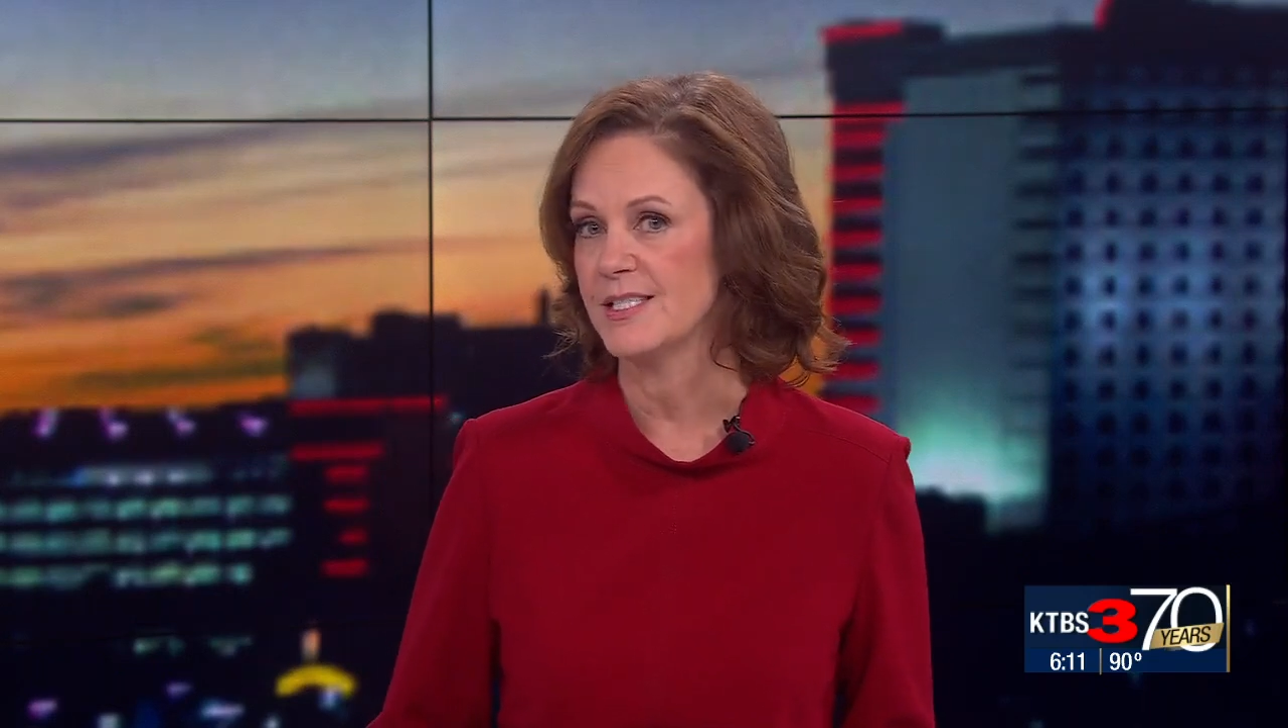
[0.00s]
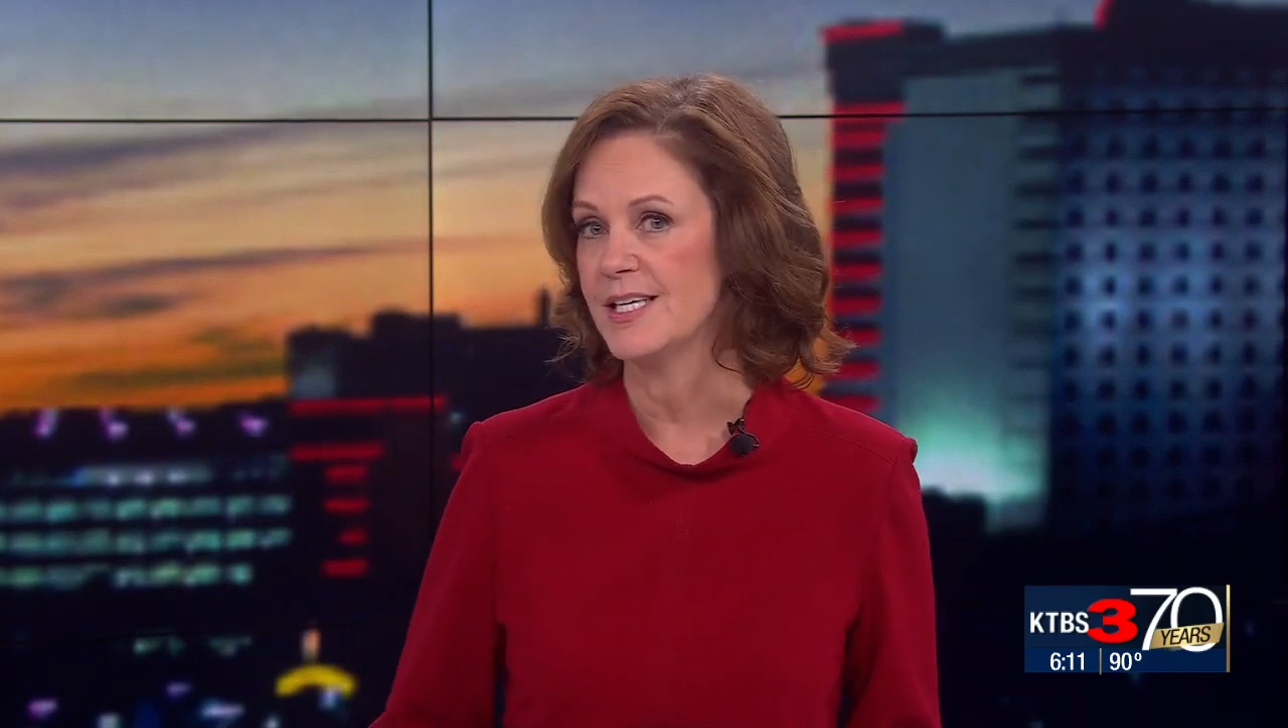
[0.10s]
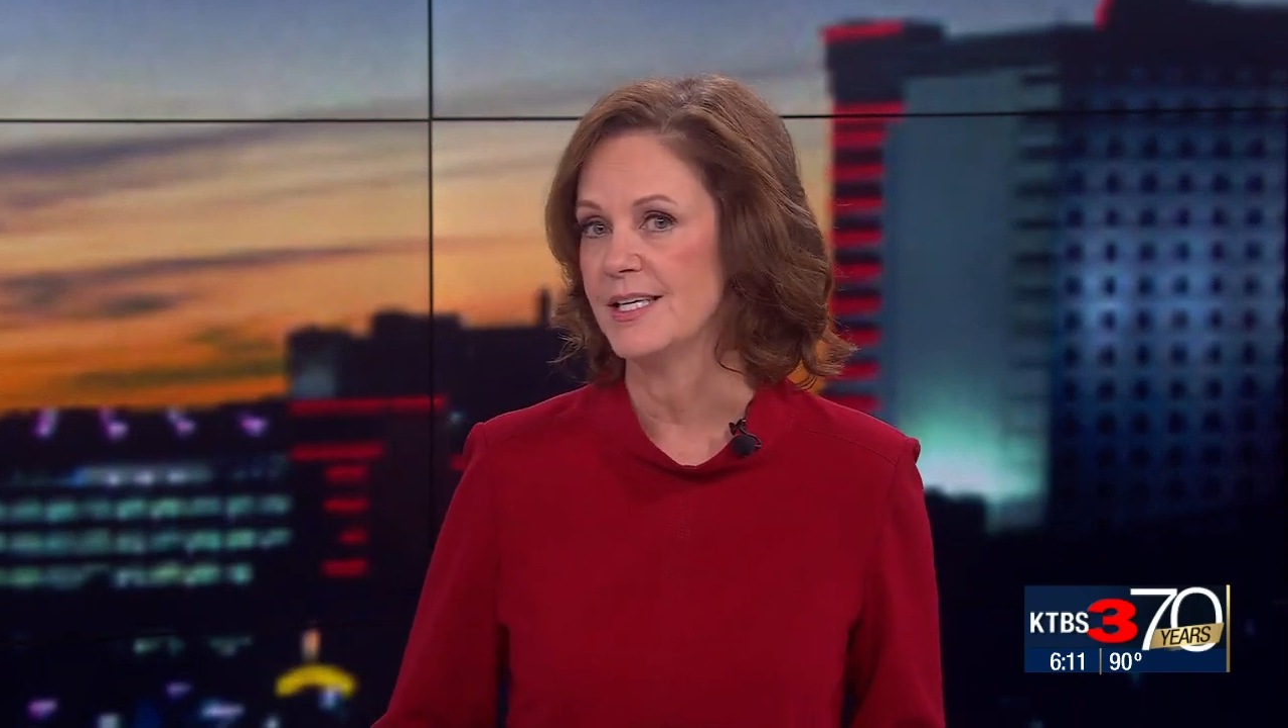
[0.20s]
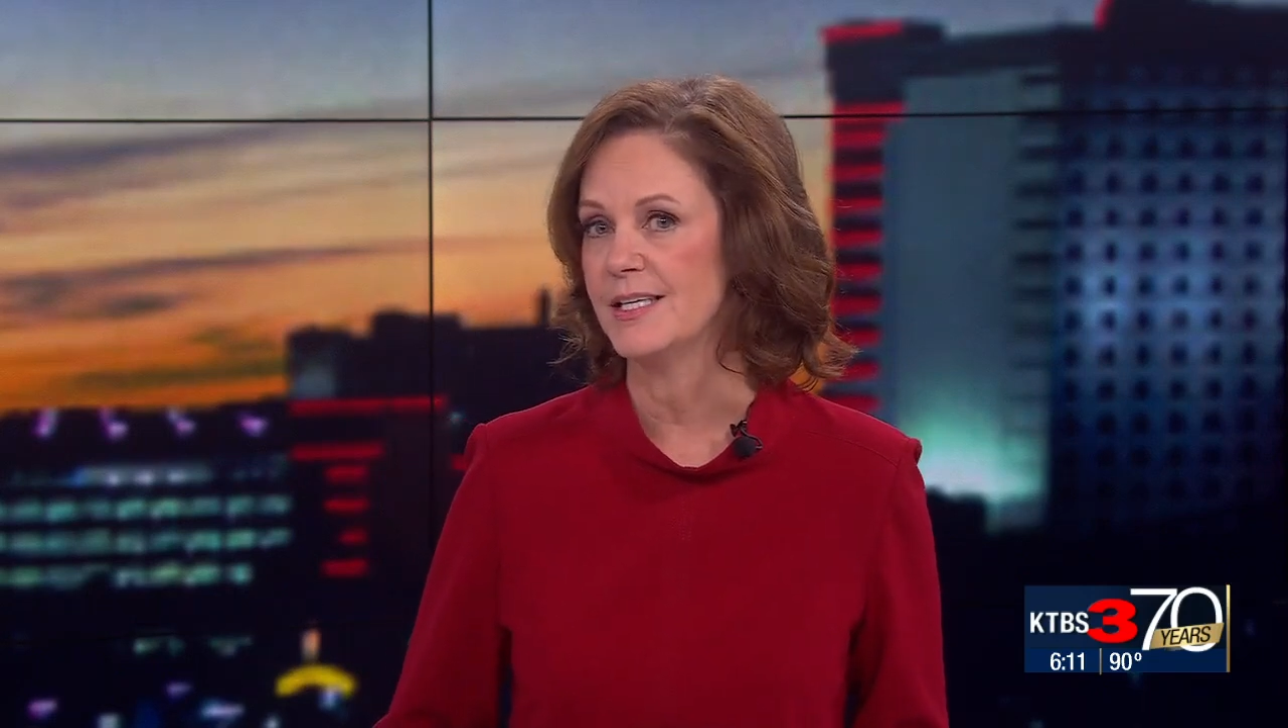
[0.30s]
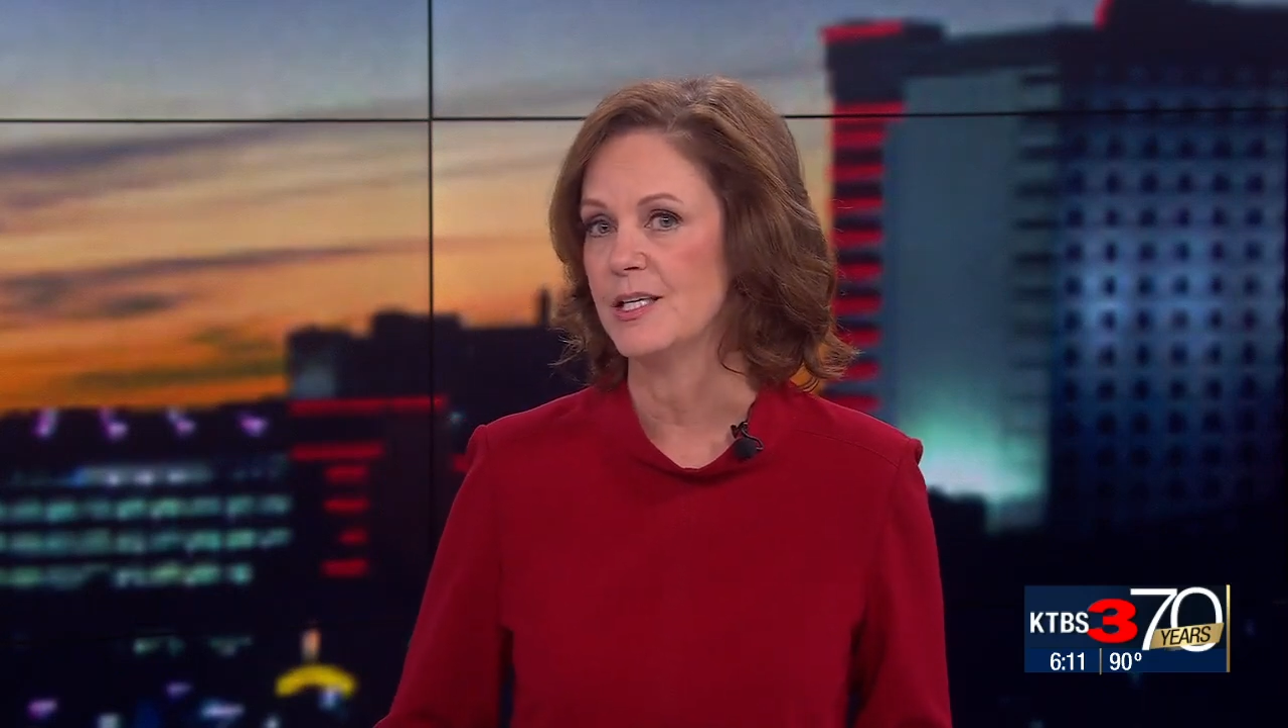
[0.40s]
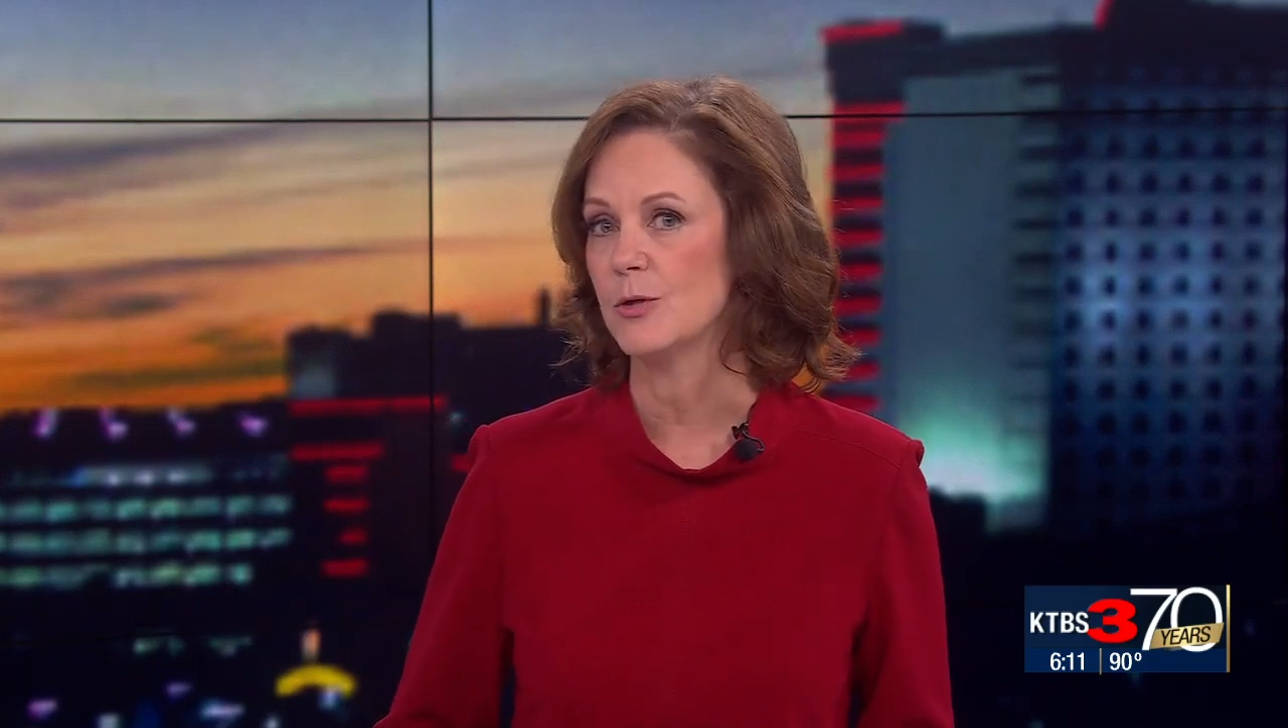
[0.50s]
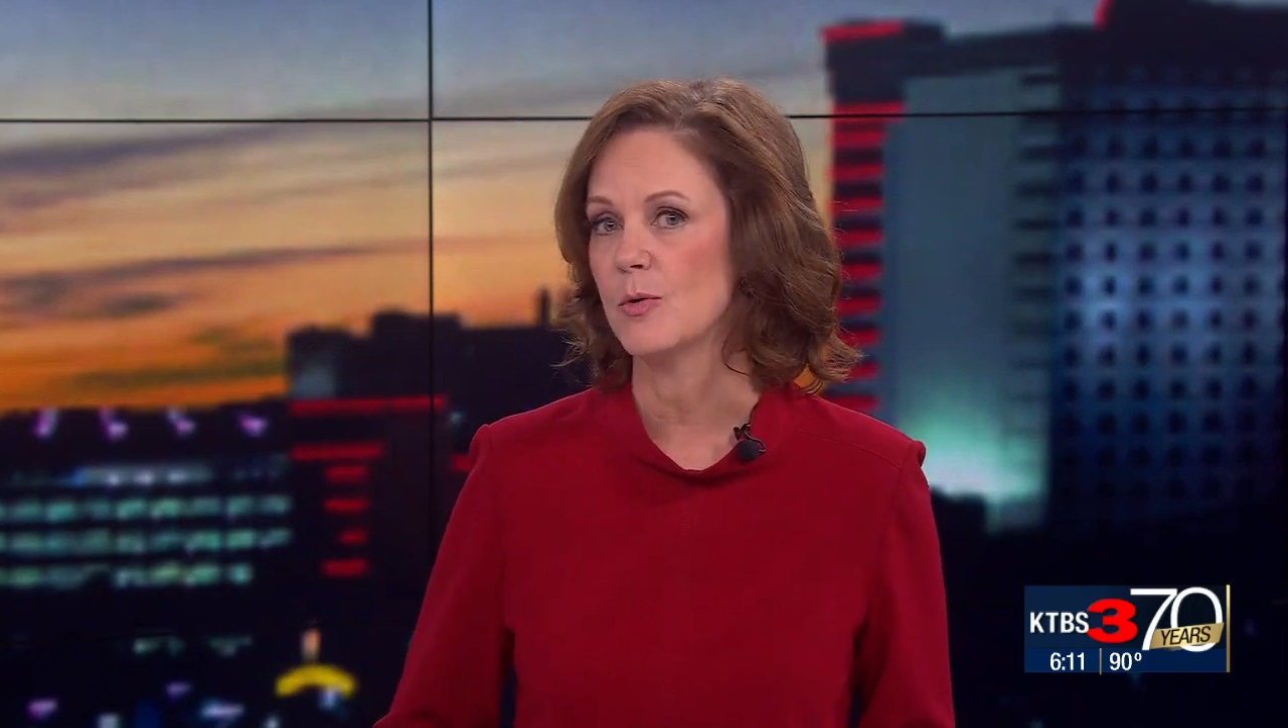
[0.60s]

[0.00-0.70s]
data in a